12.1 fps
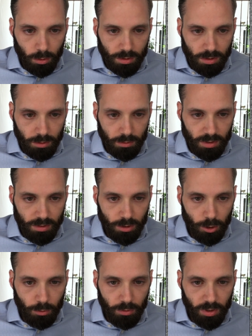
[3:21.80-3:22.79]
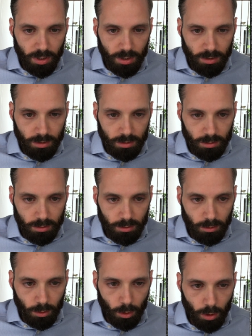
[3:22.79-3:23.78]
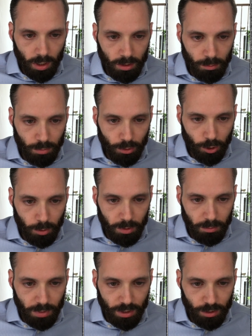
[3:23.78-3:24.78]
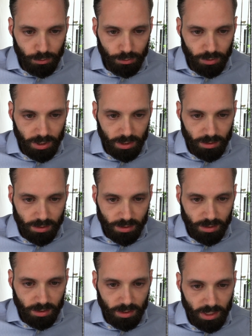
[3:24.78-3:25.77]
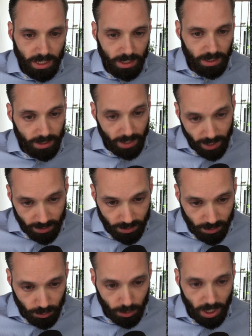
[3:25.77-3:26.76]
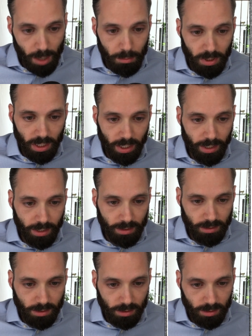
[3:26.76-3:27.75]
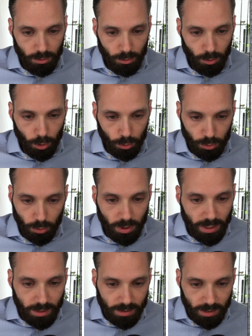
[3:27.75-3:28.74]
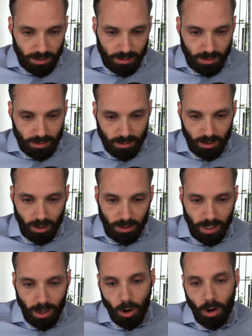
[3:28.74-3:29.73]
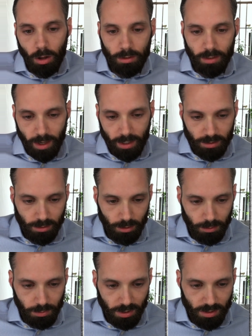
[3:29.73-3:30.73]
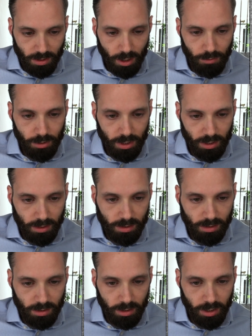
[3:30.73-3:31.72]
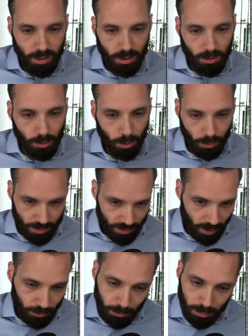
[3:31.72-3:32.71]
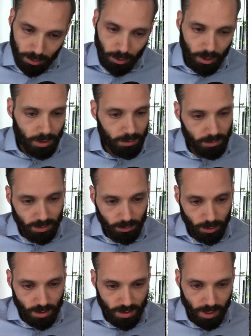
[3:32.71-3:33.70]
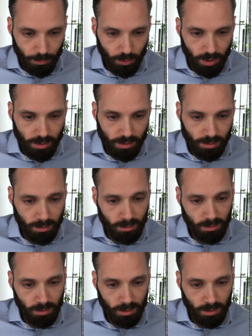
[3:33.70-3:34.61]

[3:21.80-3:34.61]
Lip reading: civil servant, no unemployment benefits, yes to capital gains, no to leasing since not all tax softwares offer this, no self-employed for same reason,